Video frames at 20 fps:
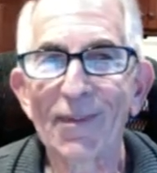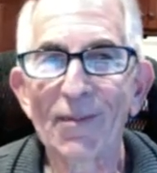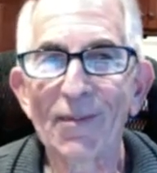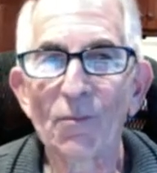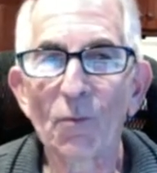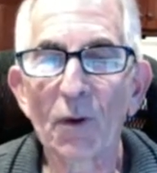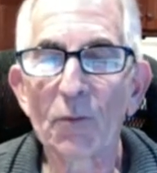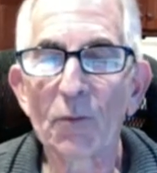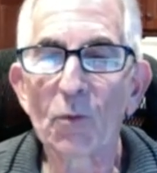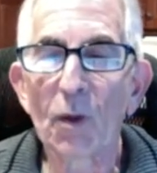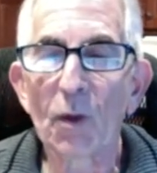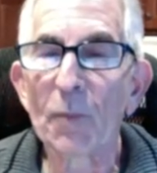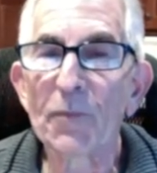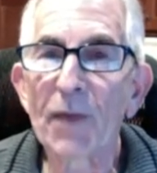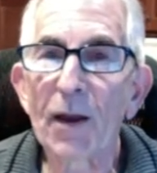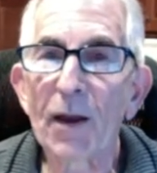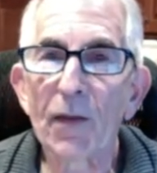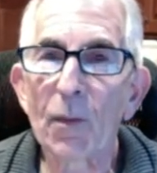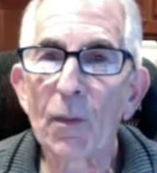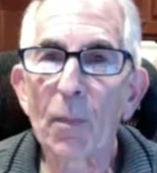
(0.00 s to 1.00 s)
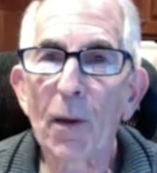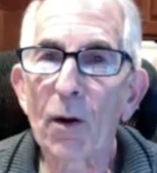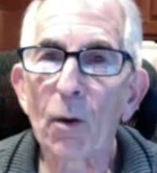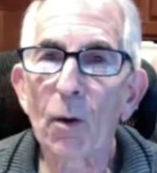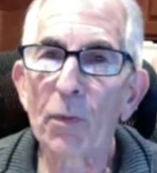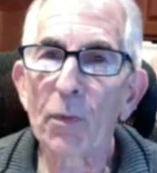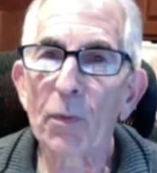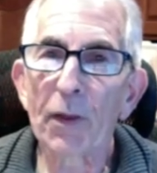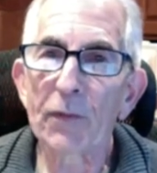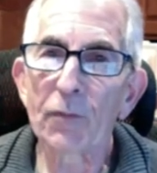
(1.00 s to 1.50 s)
what comes out of the power
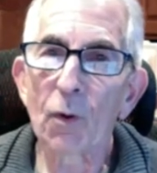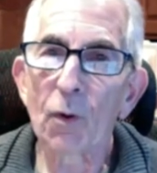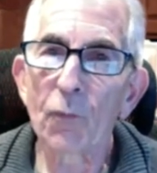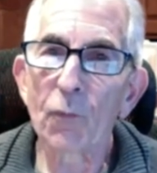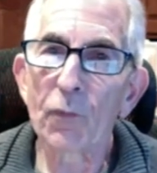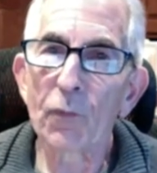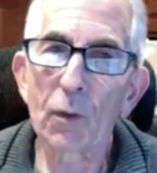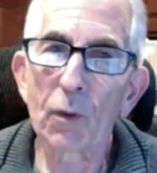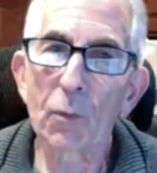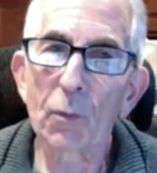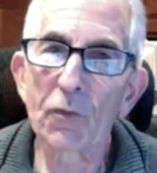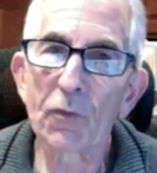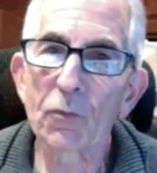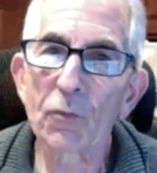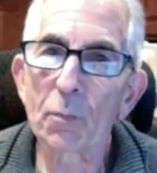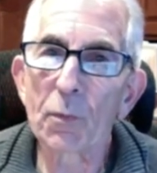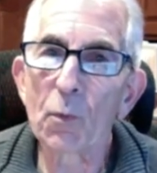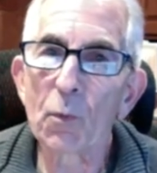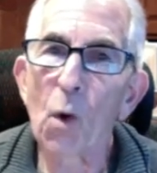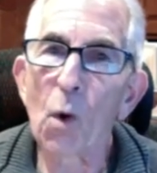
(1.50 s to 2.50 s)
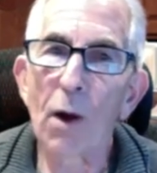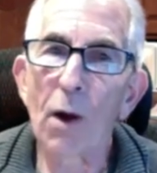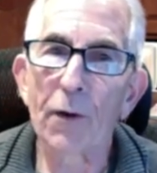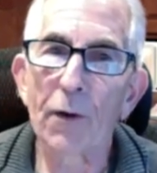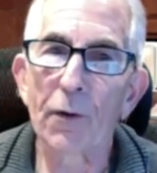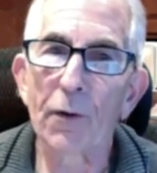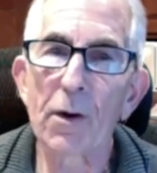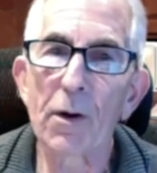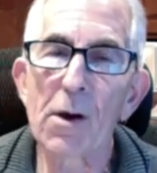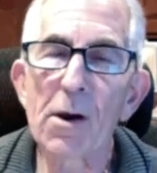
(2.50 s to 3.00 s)
plants hopefully will just be
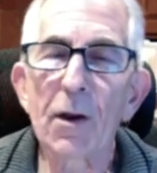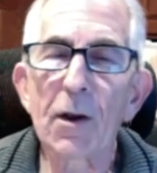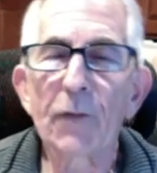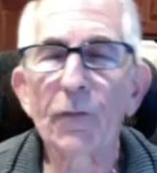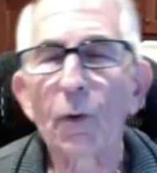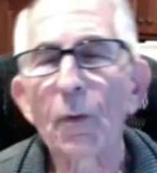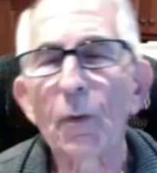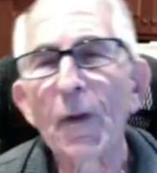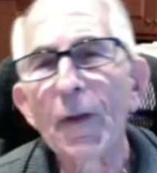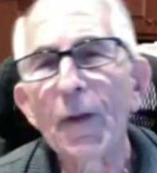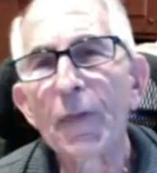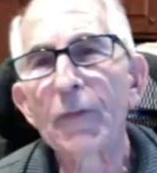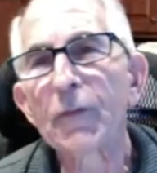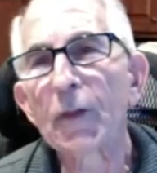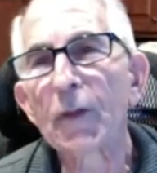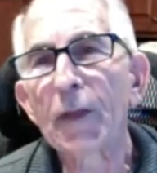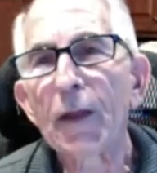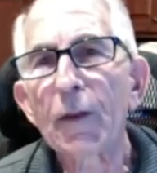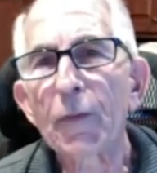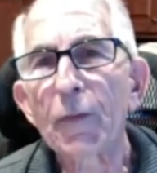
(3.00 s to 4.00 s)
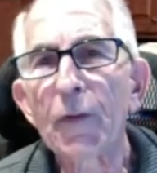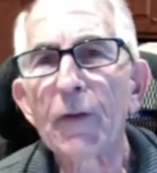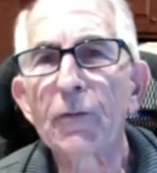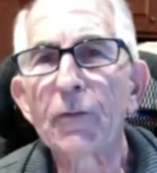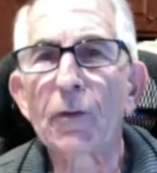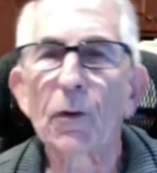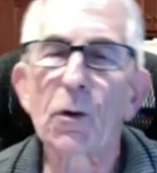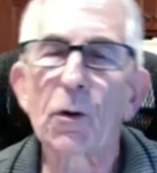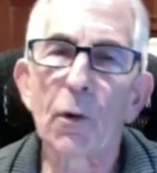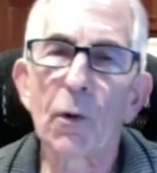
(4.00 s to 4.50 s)
water. So there's a lot of things
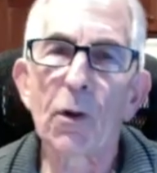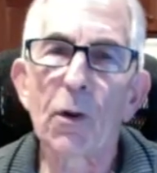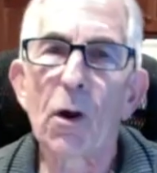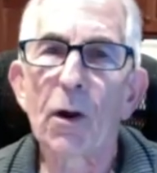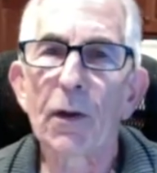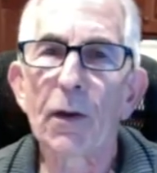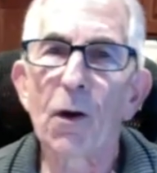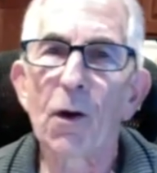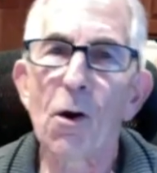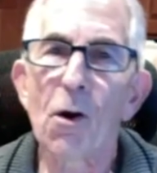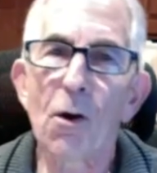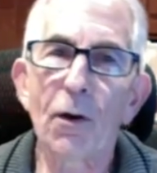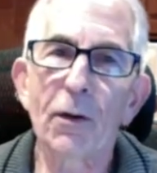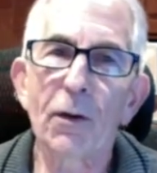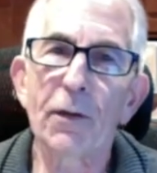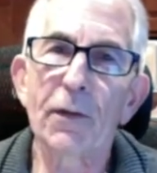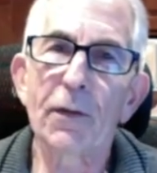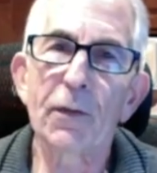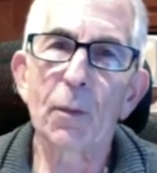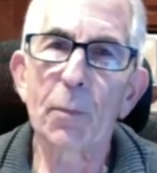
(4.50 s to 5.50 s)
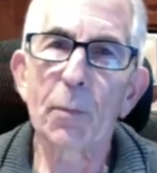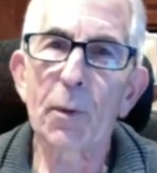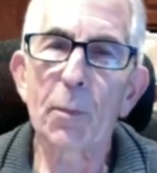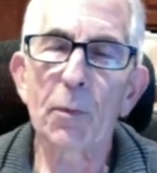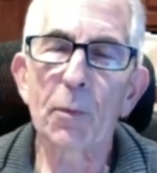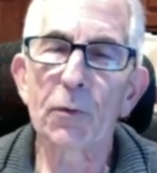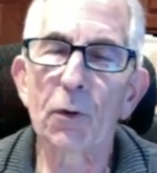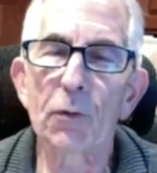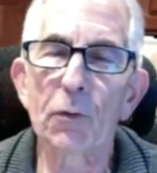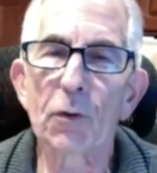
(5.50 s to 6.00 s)
that are going on in the Heartland that
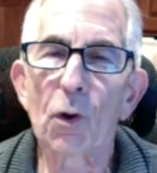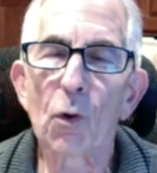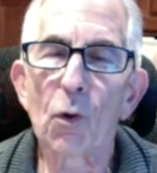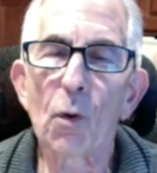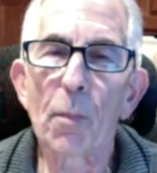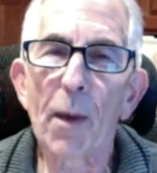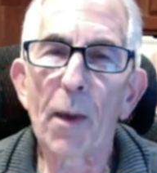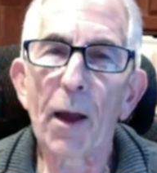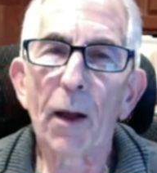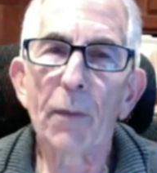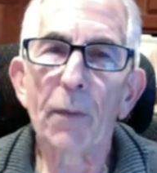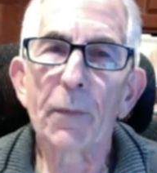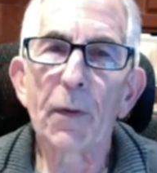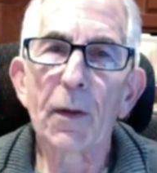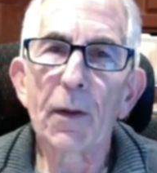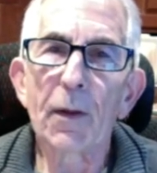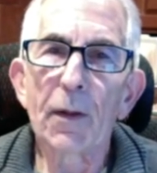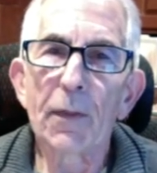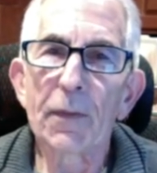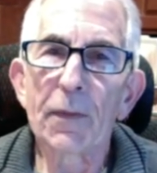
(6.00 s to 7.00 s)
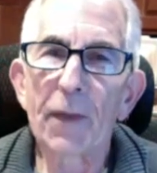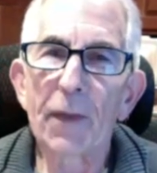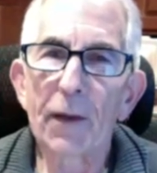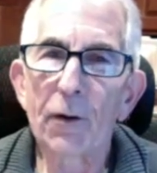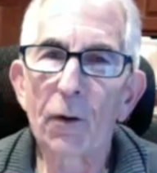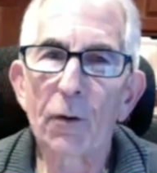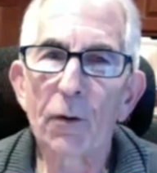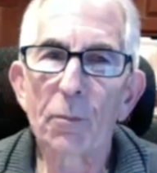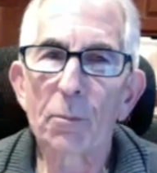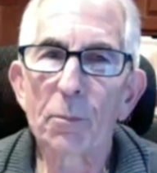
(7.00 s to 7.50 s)
people don't know about that
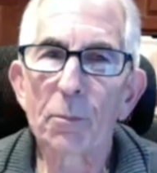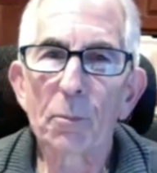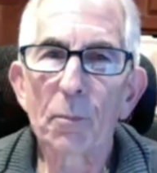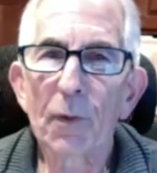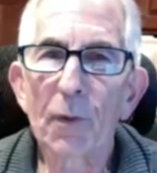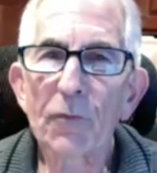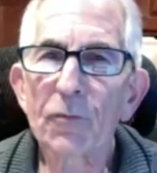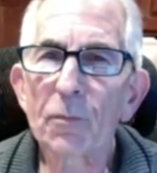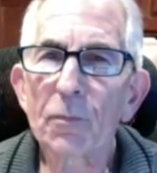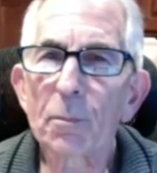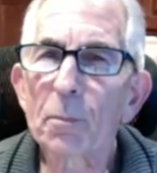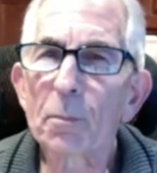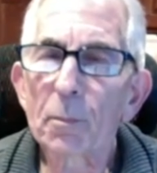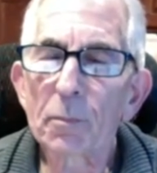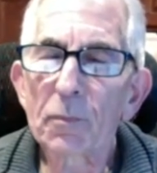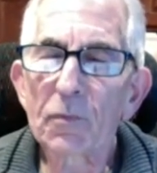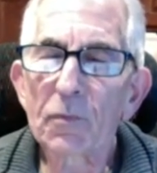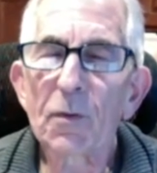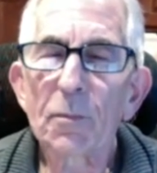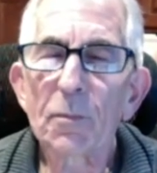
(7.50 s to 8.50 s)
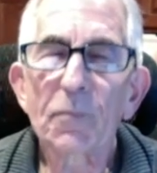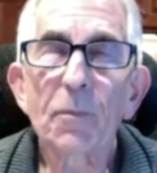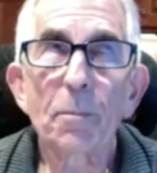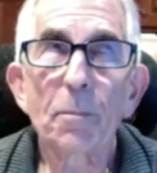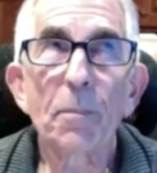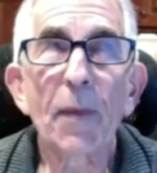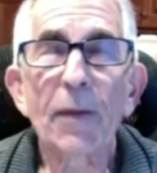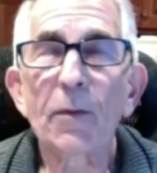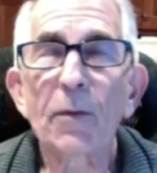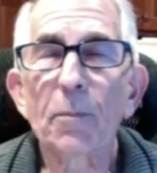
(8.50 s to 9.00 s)
are much to
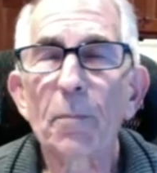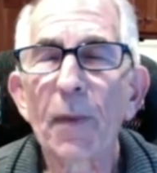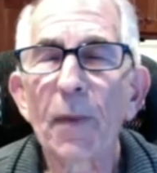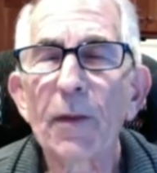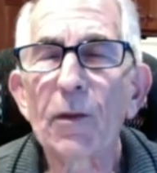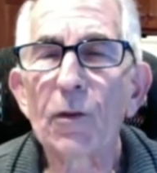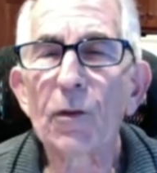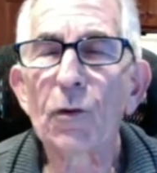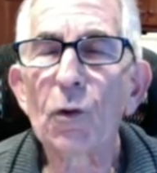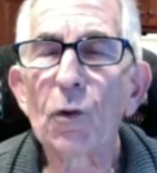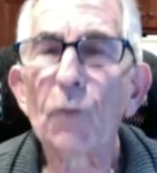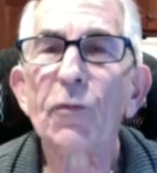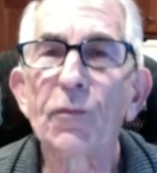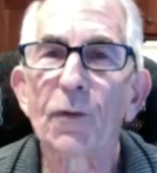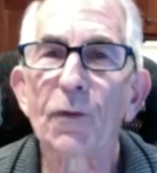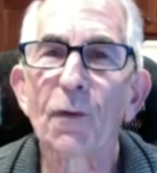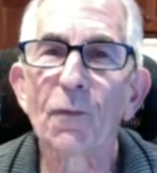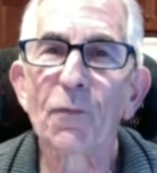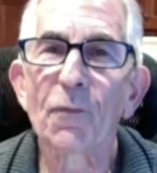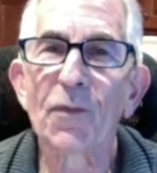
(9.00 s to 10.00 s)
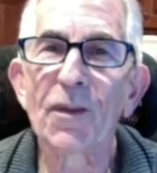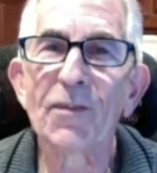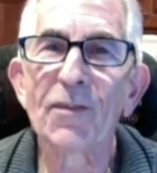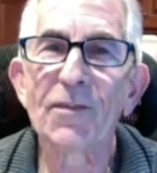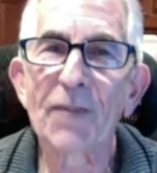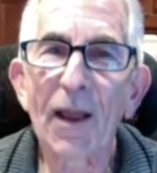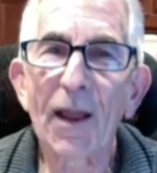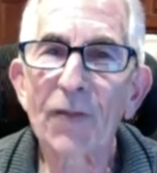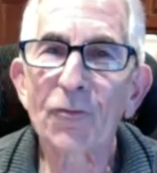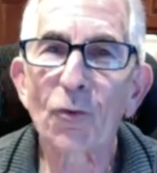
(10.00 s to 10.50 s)
make use of these
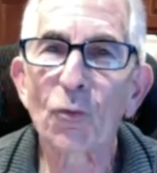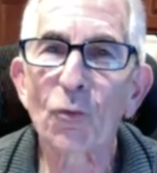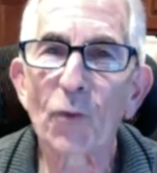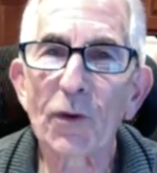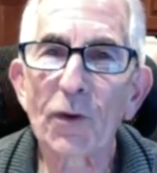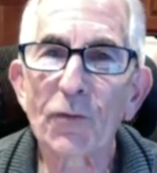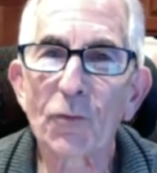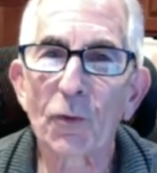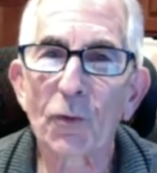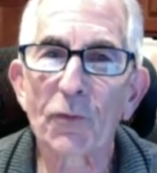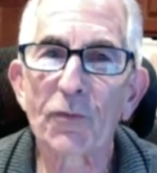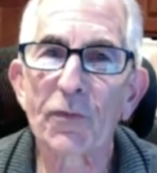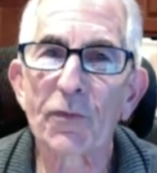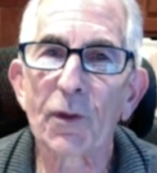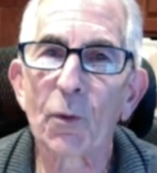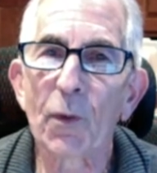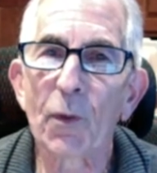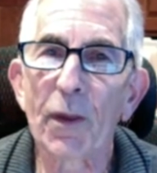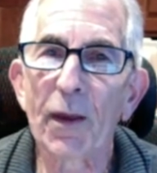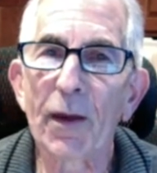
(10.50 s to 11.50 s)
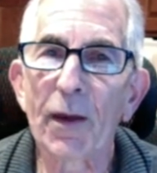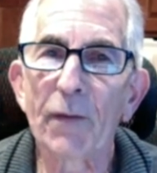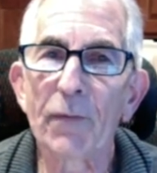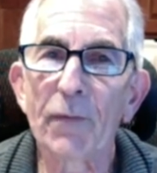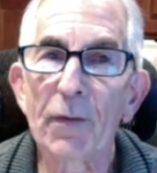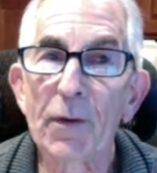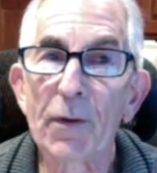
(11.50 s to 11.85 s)
natural resources that we have.